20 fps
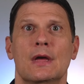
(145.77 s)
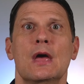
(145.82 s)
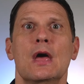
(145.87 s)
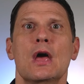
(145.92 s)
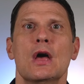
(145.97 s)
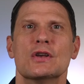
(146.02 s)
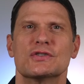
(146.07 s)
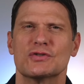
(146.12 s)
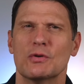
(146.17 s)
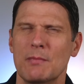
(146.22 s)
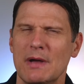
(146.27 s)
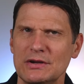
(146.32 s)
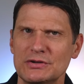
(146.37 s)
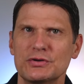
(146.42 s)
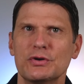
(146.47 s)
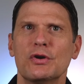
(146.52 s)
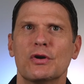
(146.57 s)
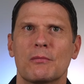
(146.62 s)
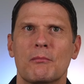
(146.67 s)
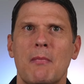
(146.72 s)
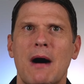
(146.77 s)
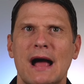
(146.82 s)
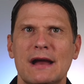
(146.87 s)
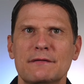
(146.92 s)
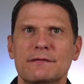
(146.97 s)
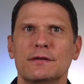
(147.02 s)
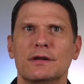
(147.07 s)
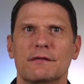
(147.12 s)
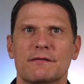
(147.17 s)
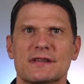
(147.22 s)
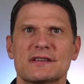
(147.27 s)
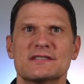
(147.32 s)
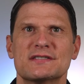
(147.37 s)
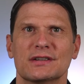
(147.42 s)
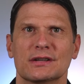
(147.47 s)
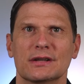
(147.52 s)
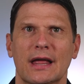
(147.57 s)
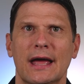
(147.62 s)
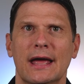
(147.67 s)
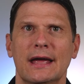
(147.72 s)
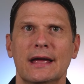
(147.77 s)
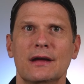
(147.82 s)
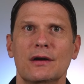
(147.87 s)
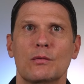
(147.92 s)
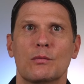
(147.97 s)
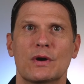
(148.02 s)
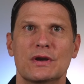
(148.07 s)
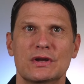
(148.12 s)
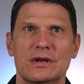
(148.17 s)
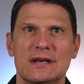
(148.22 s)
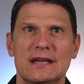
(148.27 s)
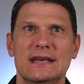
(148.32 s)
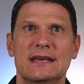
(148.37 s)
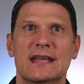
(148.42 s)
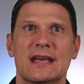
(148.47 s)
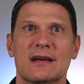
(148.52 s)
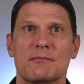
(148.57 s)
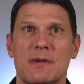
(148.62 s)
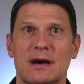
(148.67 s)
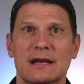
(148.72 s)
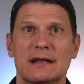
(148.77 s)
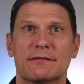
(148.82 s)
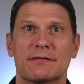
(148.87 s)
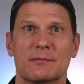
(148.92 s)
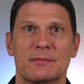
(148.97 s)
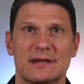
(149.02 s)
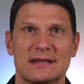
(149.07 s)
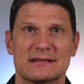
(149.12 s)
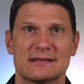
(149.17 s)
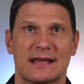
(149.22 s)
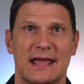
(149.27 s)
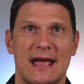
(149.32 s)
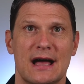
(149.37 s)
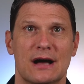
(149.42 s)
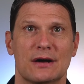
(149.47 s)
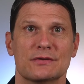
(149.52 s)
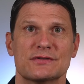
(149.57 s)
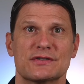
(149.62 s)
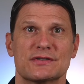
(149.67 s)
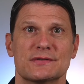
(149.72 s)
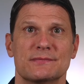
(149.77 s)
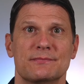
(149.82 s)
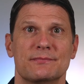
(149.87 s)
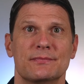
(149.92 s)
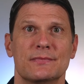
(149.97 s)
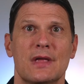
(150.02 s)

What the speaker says: So make sure you're mindful of this delay when you need to get money from these accounts.